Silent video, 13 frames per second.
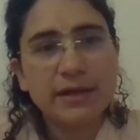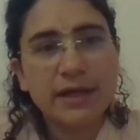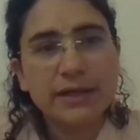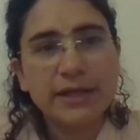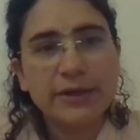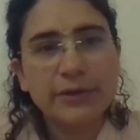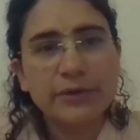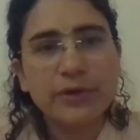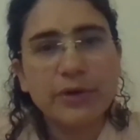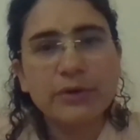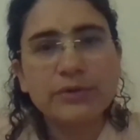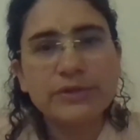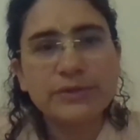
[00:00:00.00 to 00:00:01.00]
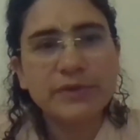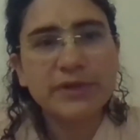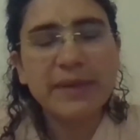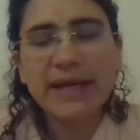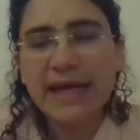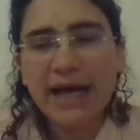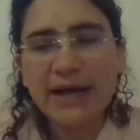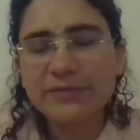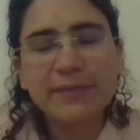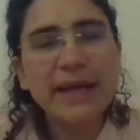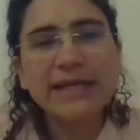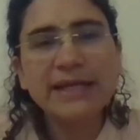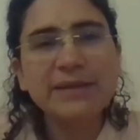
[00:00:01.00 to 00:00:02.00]
And there are those, we may have
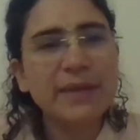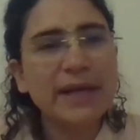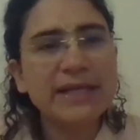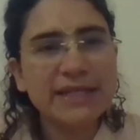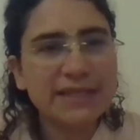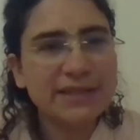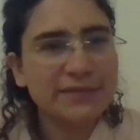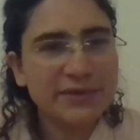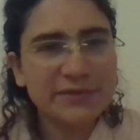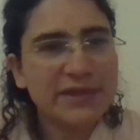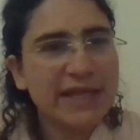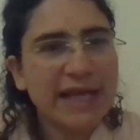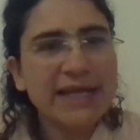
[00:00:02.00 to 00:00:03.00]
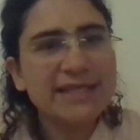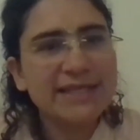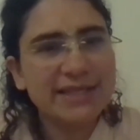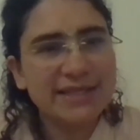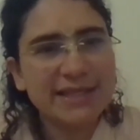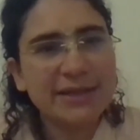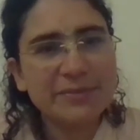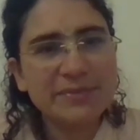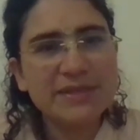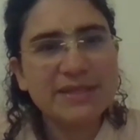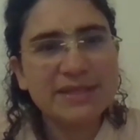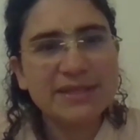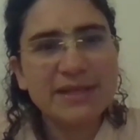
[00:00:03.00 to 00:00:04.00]
many, many different
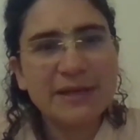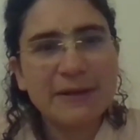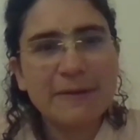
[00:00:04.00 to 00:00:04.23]
relationships,